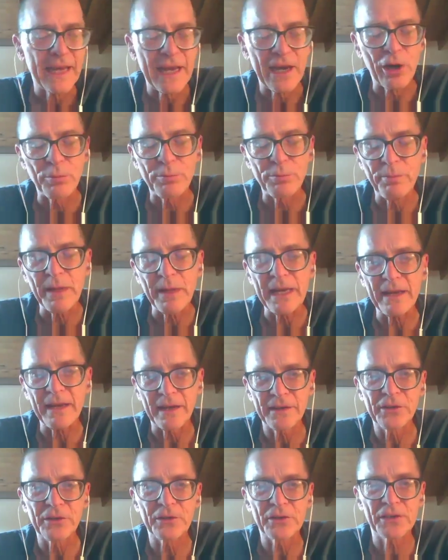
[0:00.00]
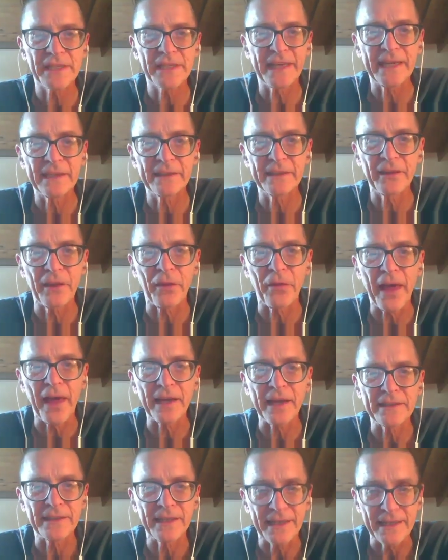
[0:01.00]
helped me understand that
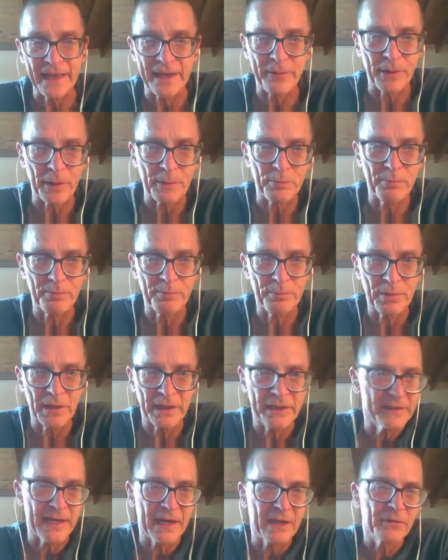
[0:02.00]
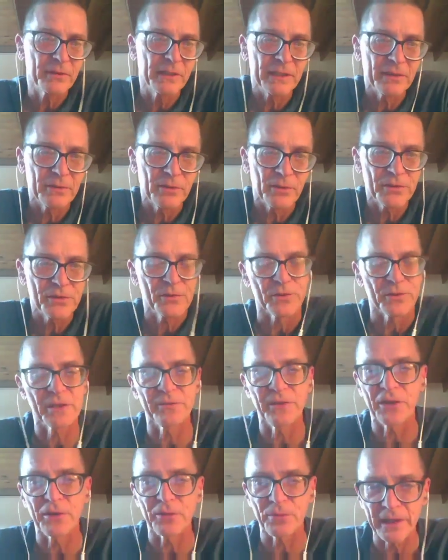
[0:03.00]
that dynamic plays out in all
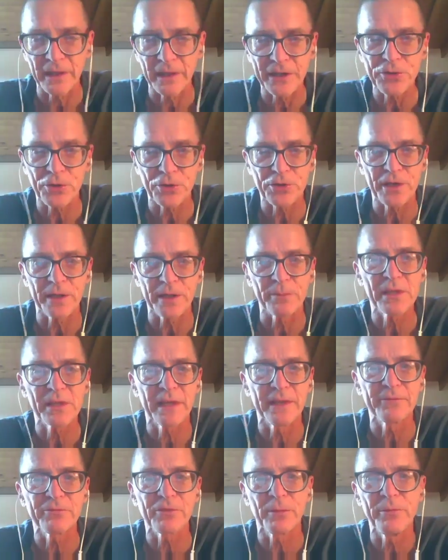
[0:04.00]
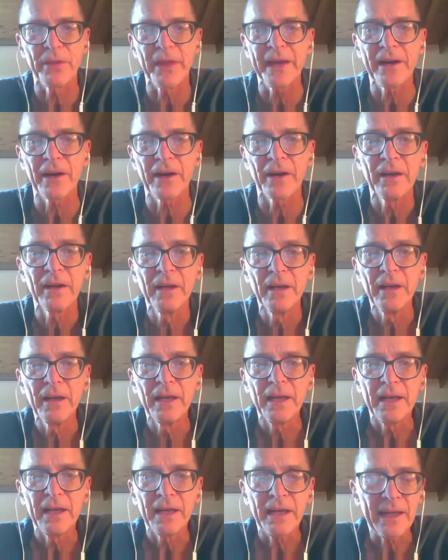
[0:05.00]
sorts of other relationships. And from there,
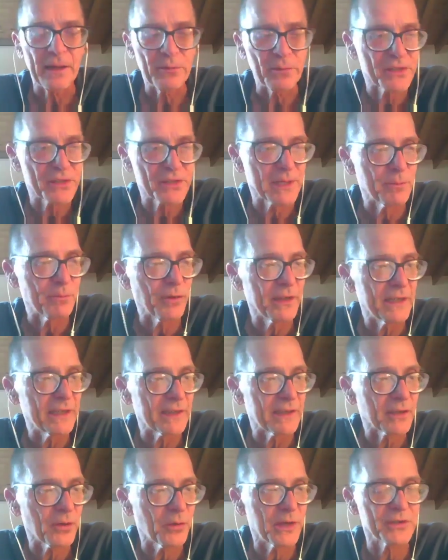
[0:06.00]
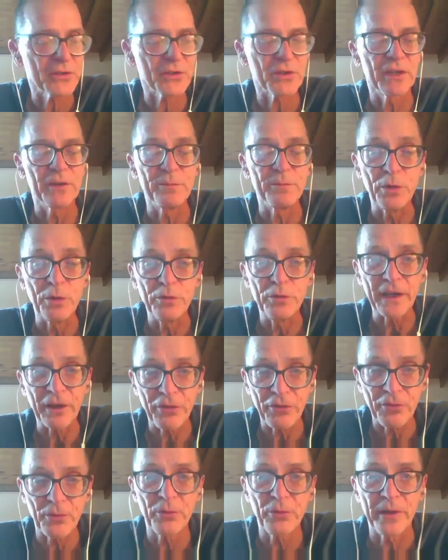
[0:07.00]
it was simply a question of
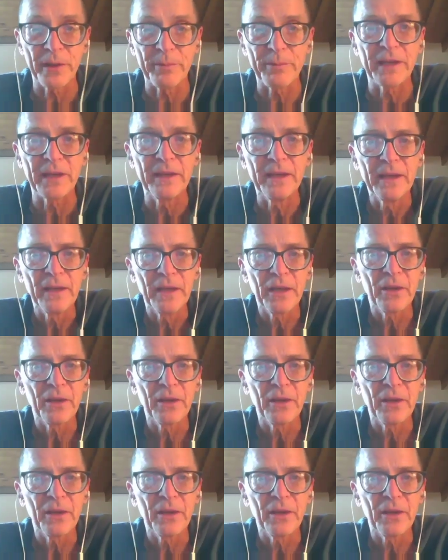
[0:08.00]
moving through them. And